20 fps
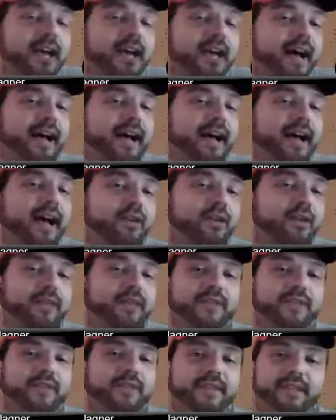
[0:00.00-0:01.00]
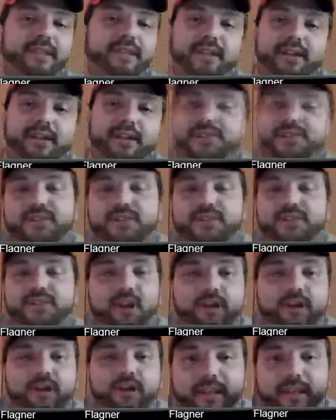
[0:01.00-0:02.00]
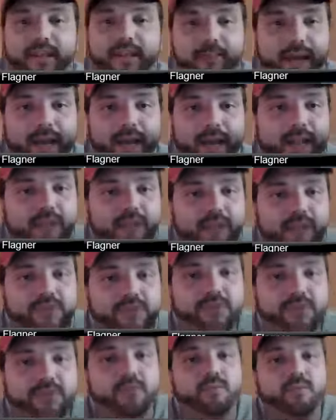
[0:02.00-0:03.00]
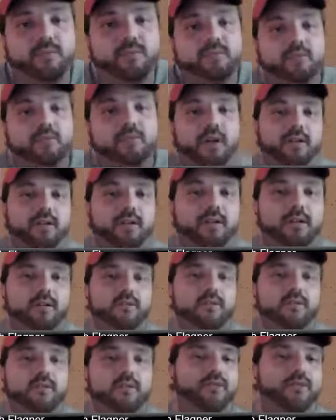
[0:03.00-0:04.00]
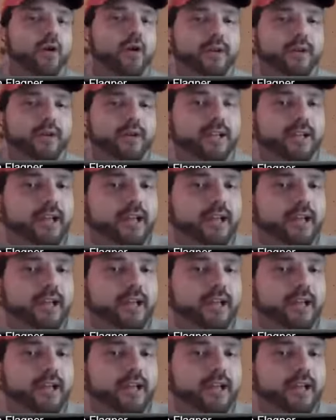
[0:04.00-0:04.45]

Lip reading: I don't even think that he's started to get back into throwing